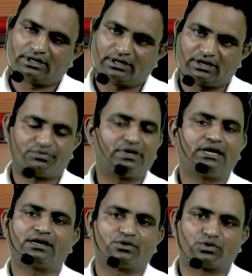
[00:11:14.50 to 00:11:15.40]

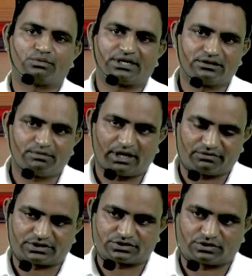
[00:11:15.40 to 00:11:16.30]
definitely controlled by the
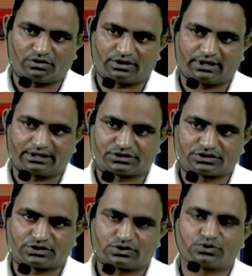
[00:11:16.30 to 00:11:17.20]
manufacturing
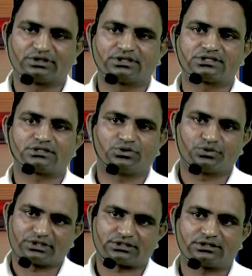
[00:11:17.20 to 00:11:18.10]
organization so in this
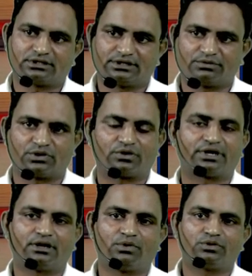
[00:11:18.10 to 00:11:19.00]
unit here we're
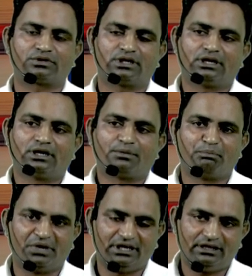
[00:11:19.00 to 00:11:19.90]
talking about
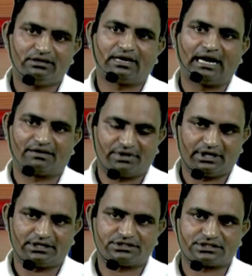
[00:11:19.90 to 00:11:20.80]
meaning
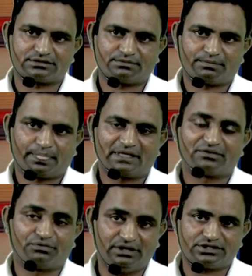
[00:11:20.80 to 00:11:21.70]
advantages
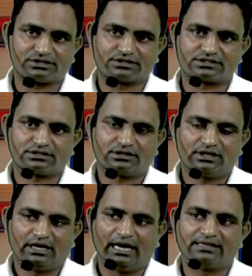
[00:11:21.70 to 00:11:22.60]
features
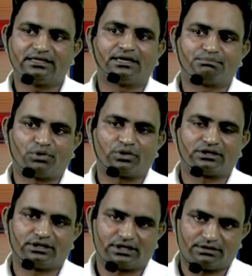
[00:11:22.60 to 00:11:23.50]
and the
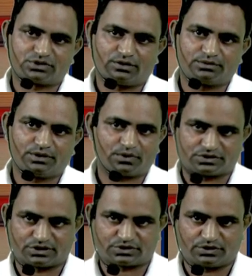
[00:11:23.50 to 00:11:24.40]
important terms of the
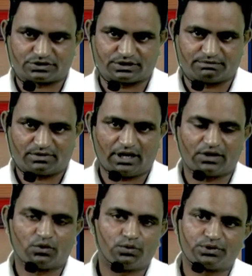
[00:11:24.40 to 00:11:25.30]
process costing i
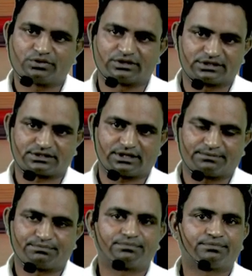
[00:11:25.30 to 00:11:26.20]
hope you understand
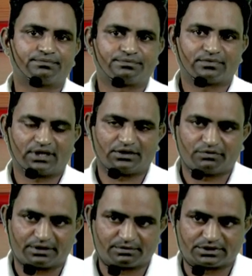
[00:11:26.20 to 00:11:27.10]
thank you
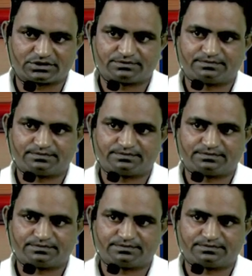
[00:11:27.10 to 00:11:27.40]
very much